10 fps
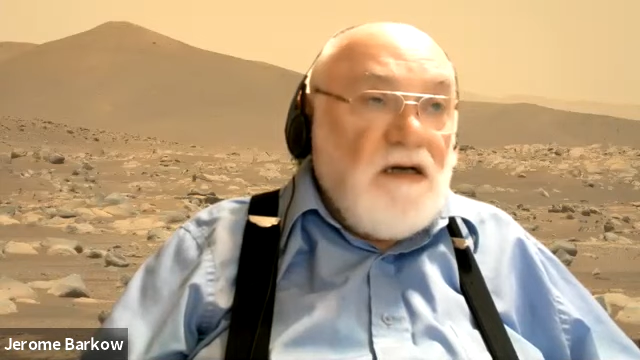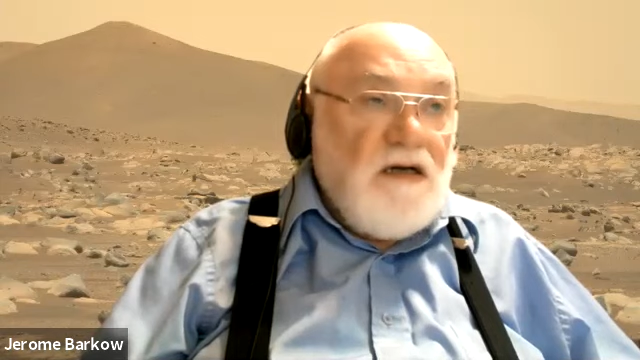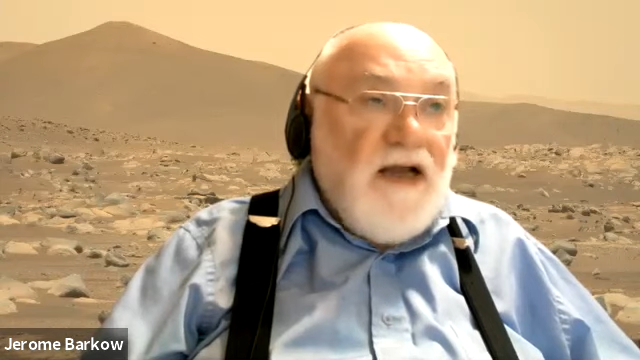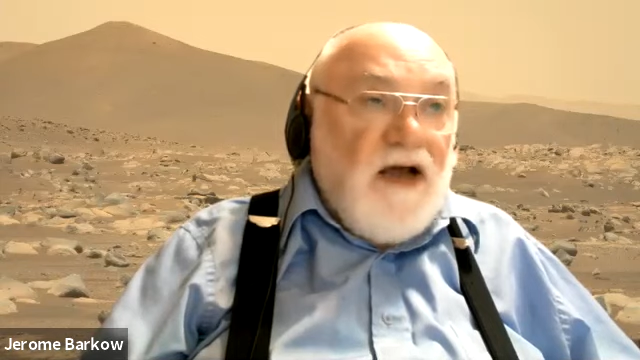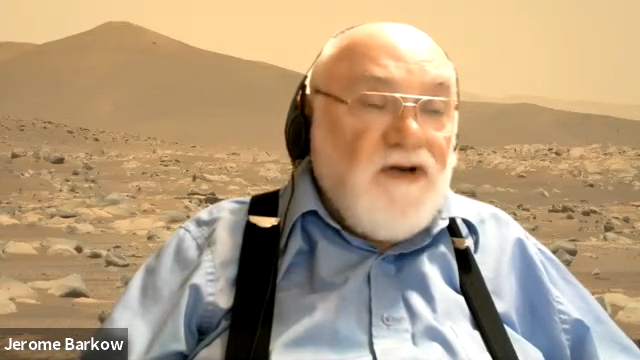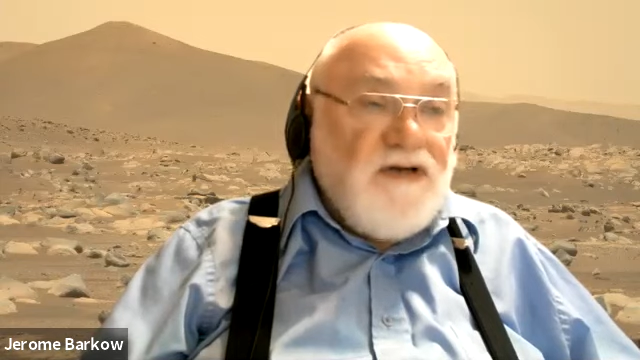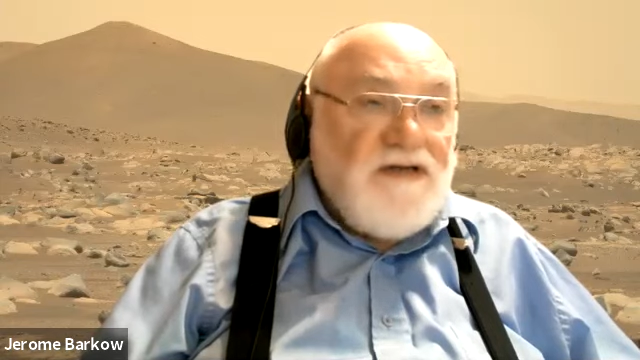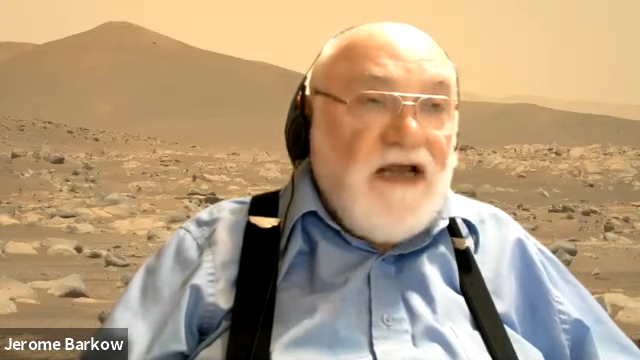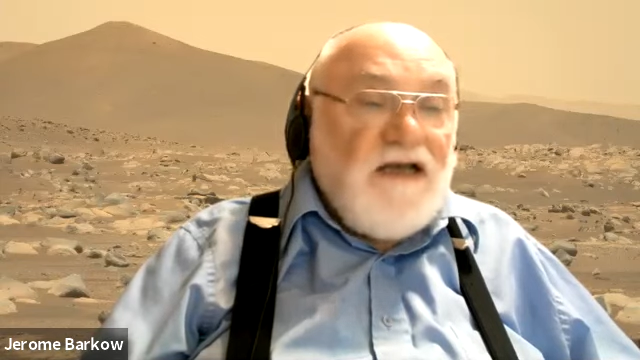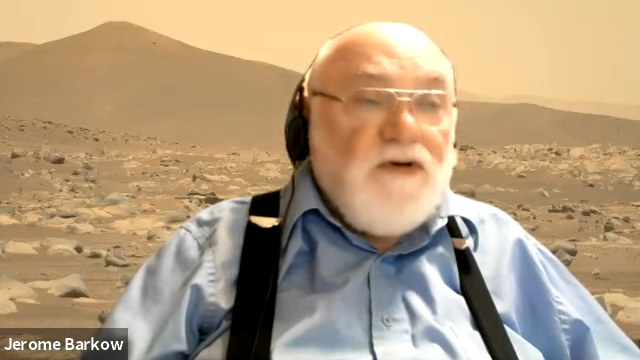Now,
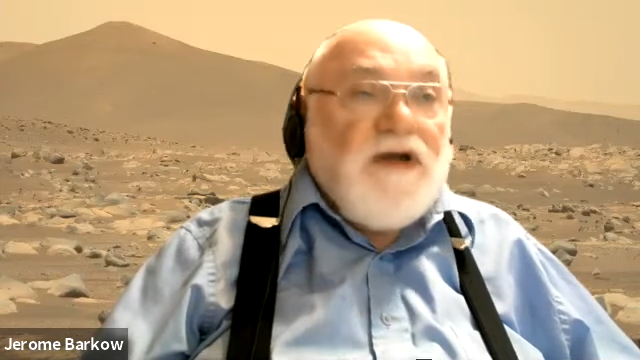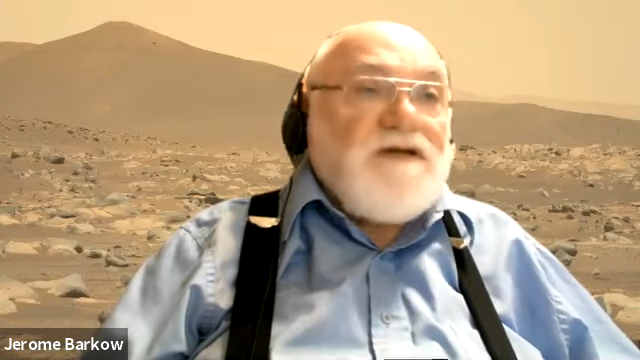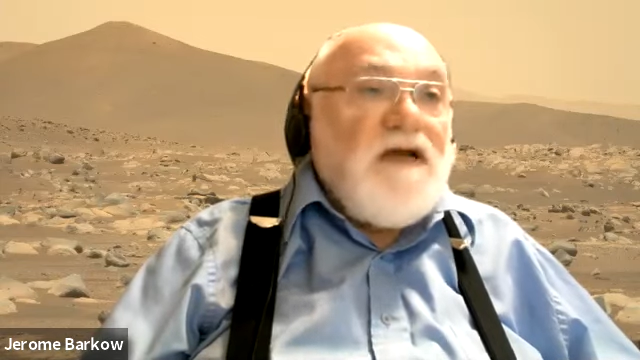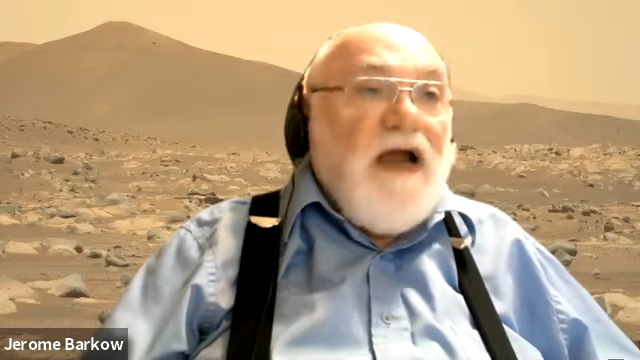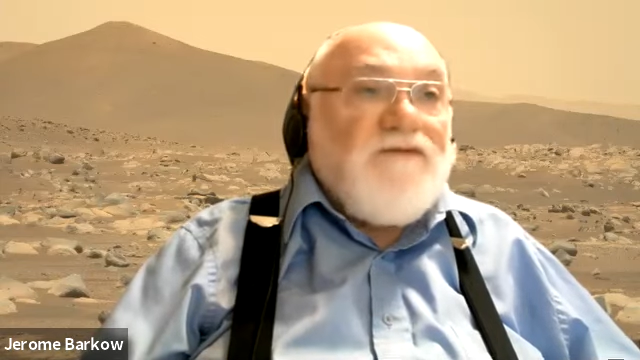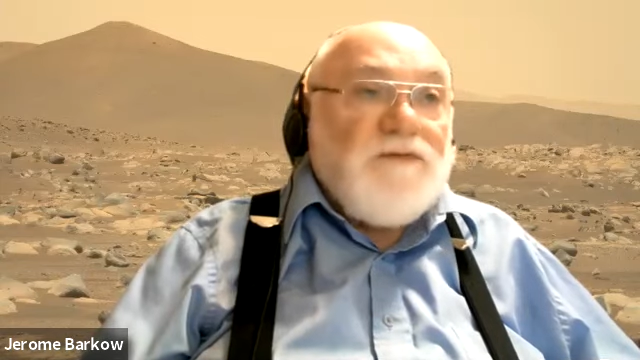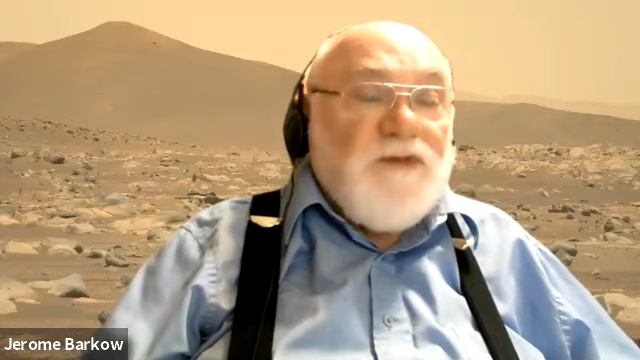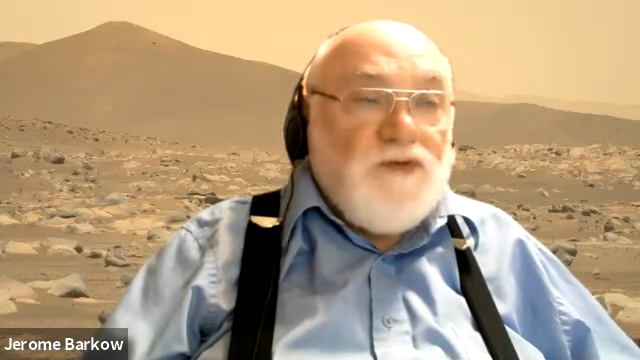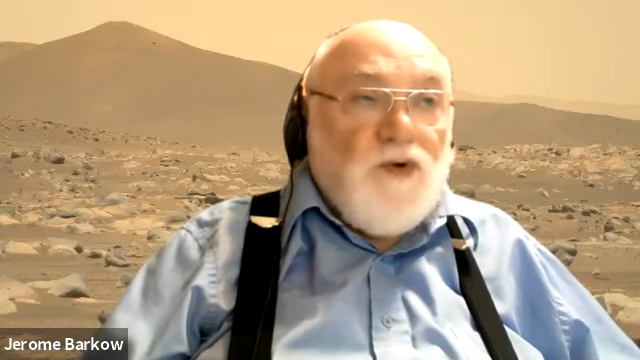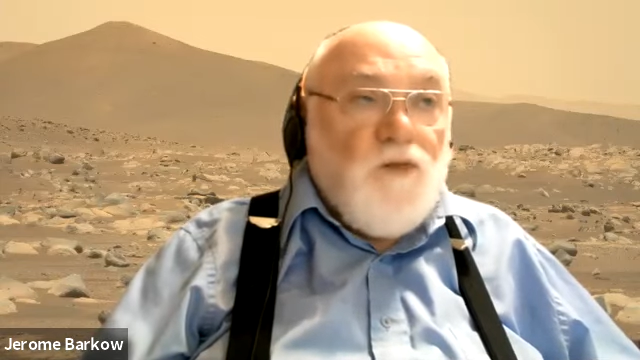this interesting
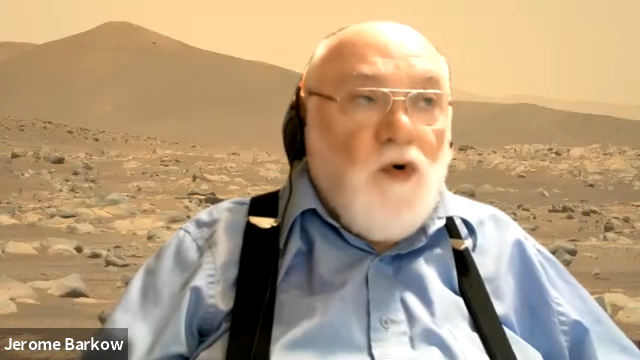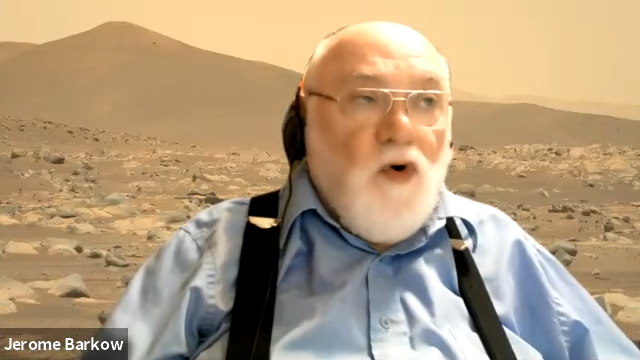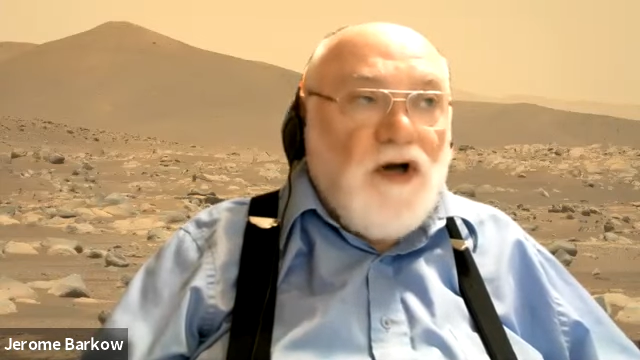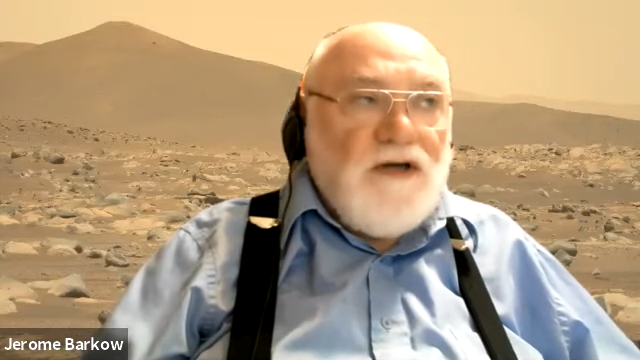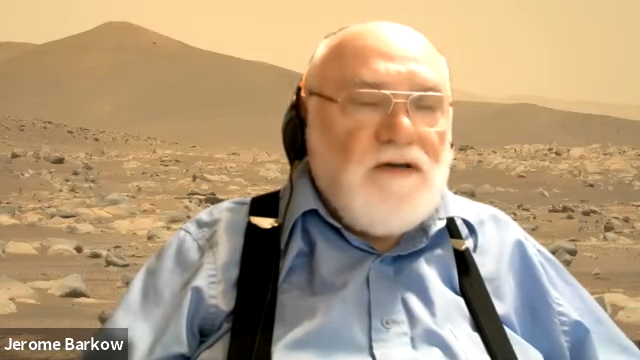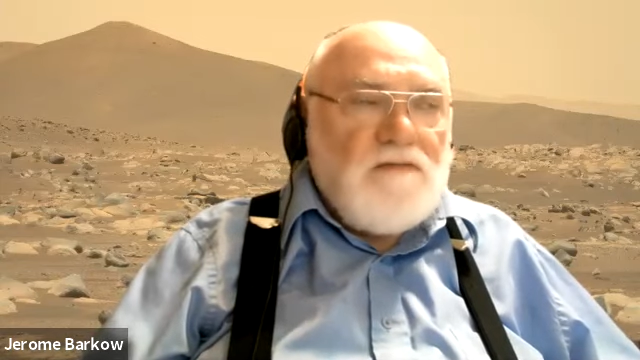government report,